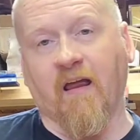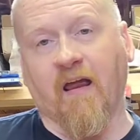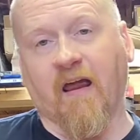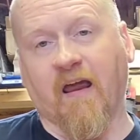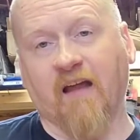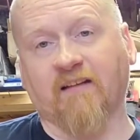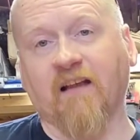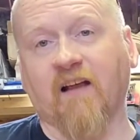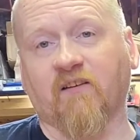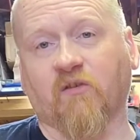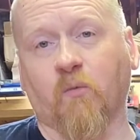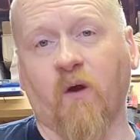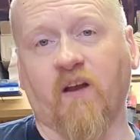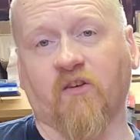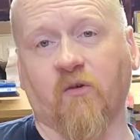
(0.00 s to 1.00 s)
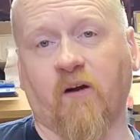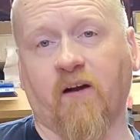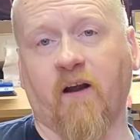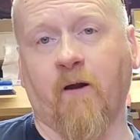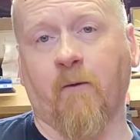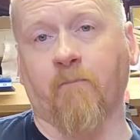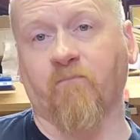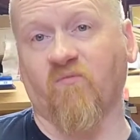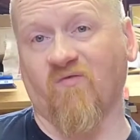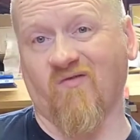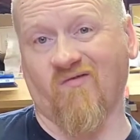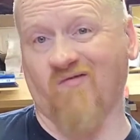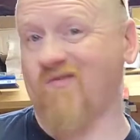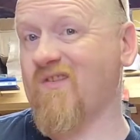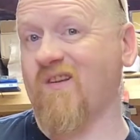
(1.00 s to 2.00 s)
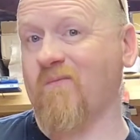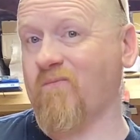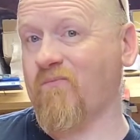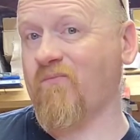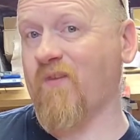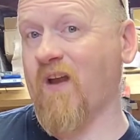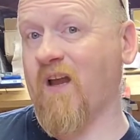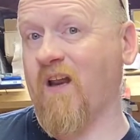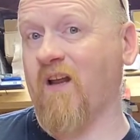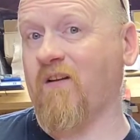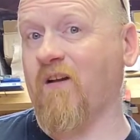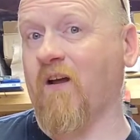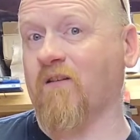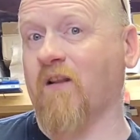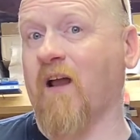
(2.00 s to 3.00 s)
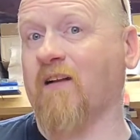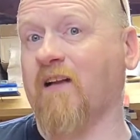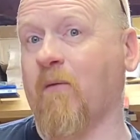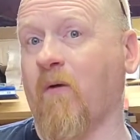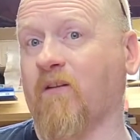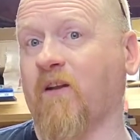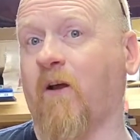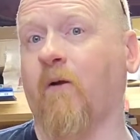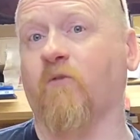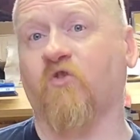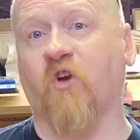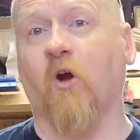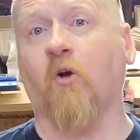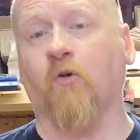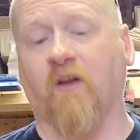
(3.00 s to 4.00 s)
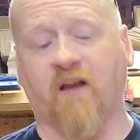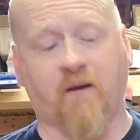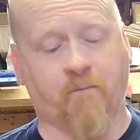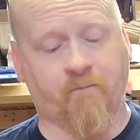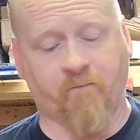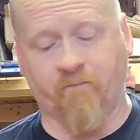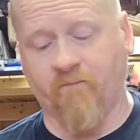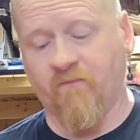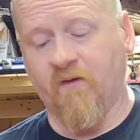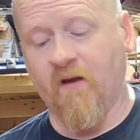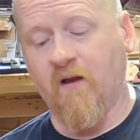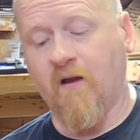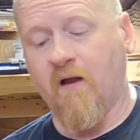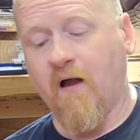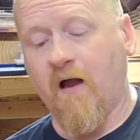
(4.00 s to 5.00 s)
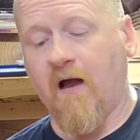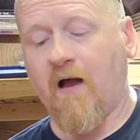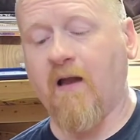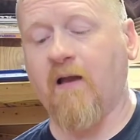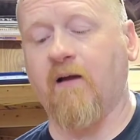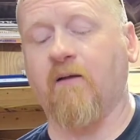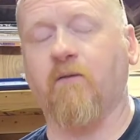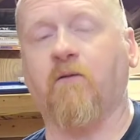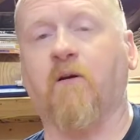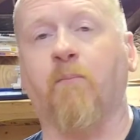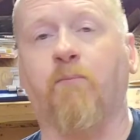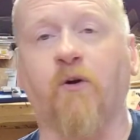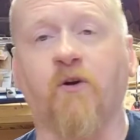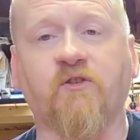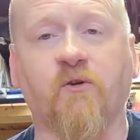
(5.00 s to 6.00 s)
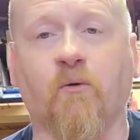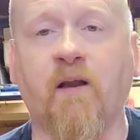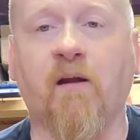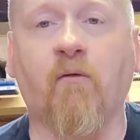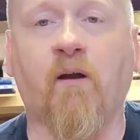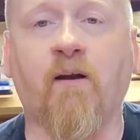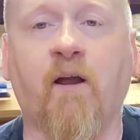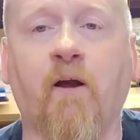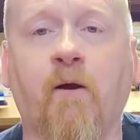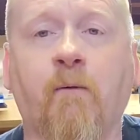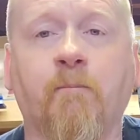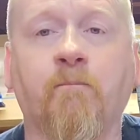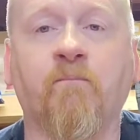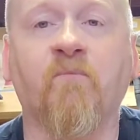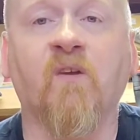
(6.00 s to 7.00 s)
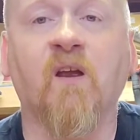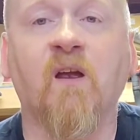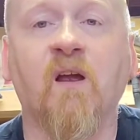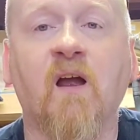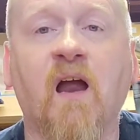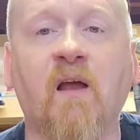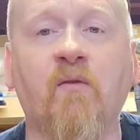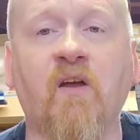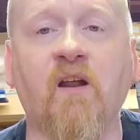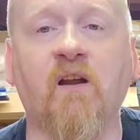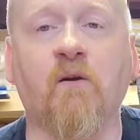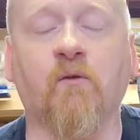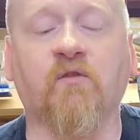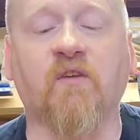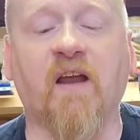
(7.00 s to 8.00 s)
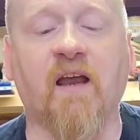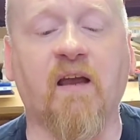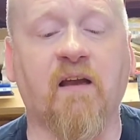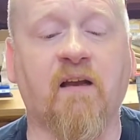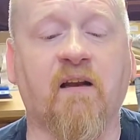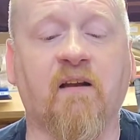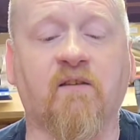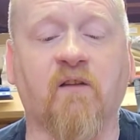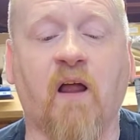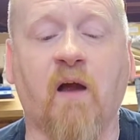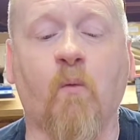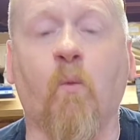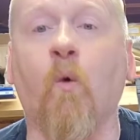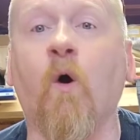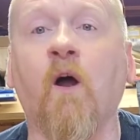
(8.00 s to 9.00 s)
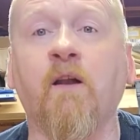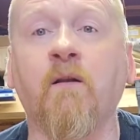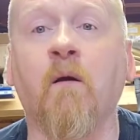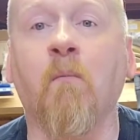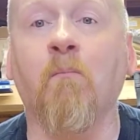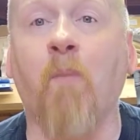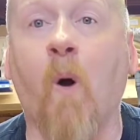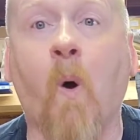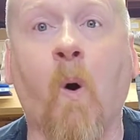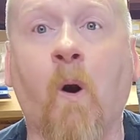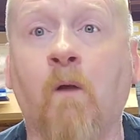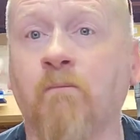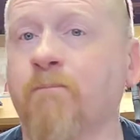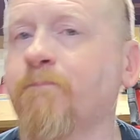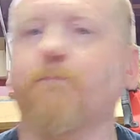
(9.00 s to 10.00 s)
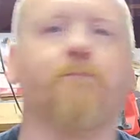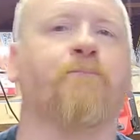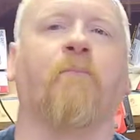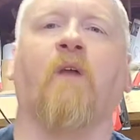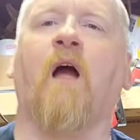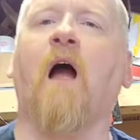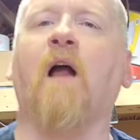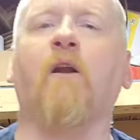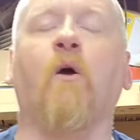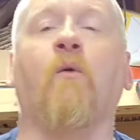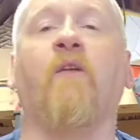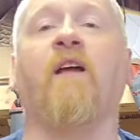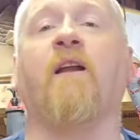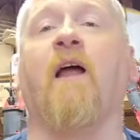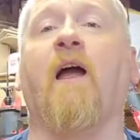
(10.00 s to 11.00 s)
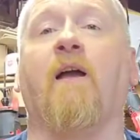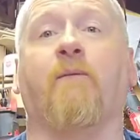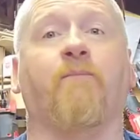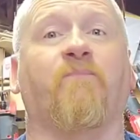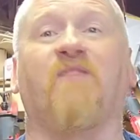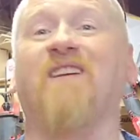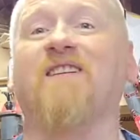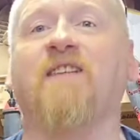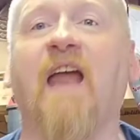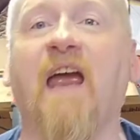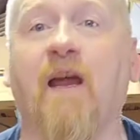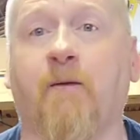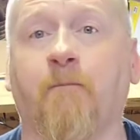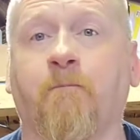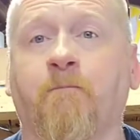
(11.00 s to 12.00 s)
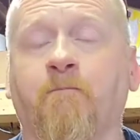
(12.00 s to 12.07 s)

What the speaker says: hit that switch right there, and it does like that right there. Generally, I can push on that right there, and then it'll say it is like 1 bar. I know then, hey, it's dead.